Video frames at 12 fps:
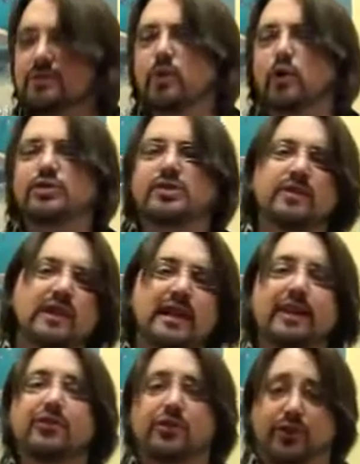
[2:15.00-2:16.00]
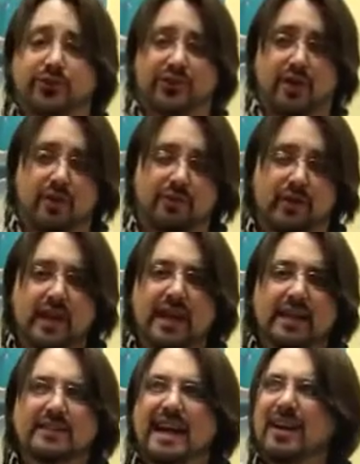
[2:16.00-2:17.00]
most of the electrical stuff.
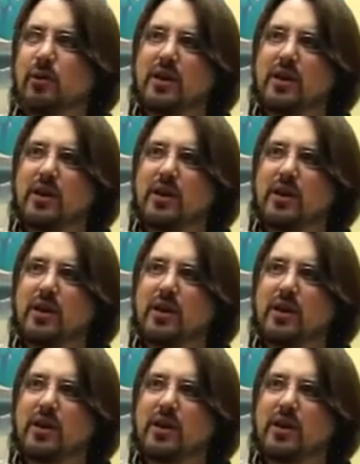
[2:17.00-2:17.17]
It's kind